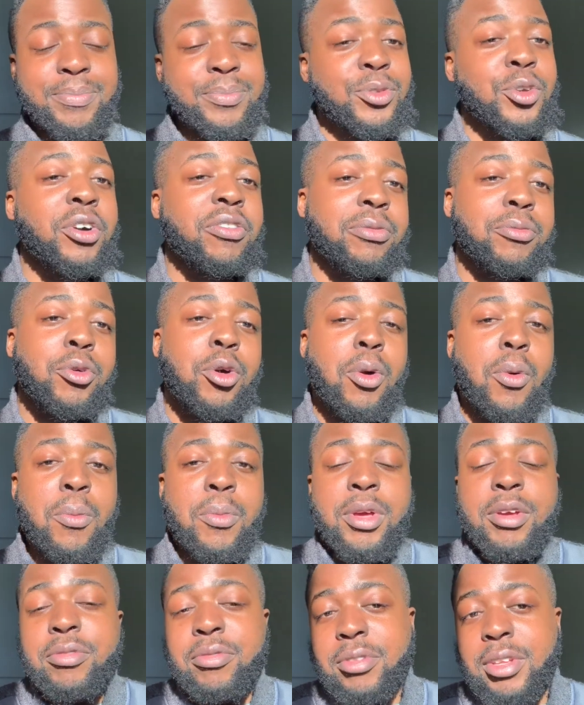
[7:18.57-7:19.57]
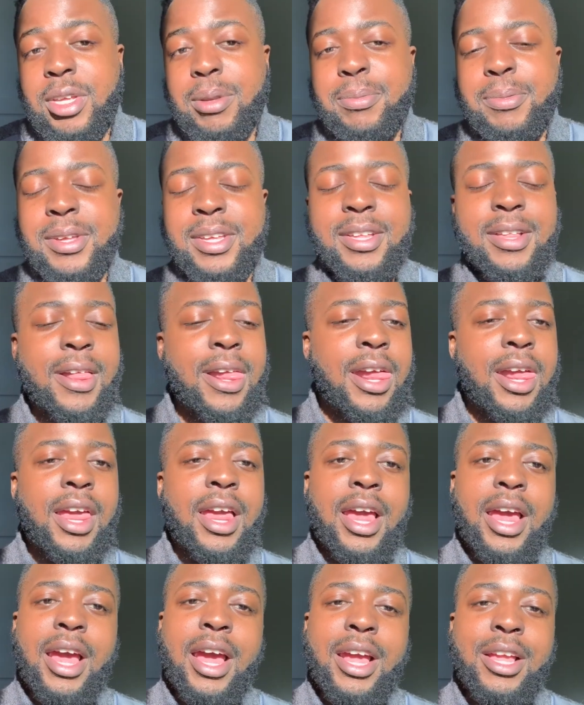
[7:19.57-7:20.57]
go from home if need be,
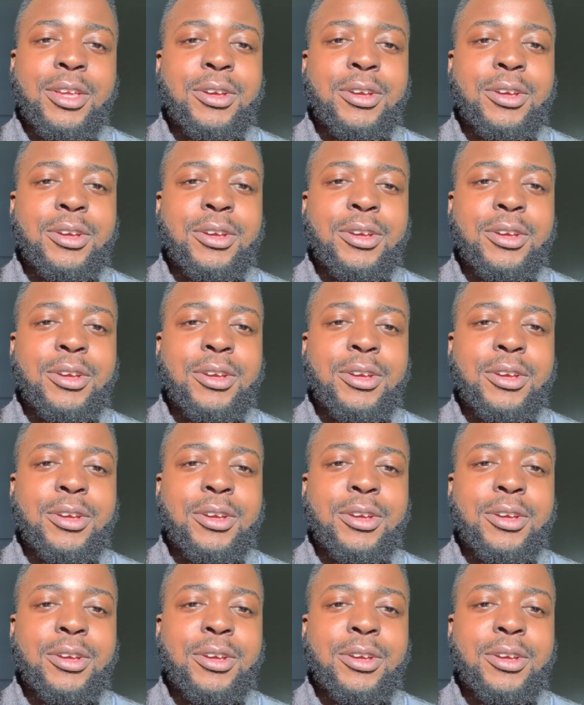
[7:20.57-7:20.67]
and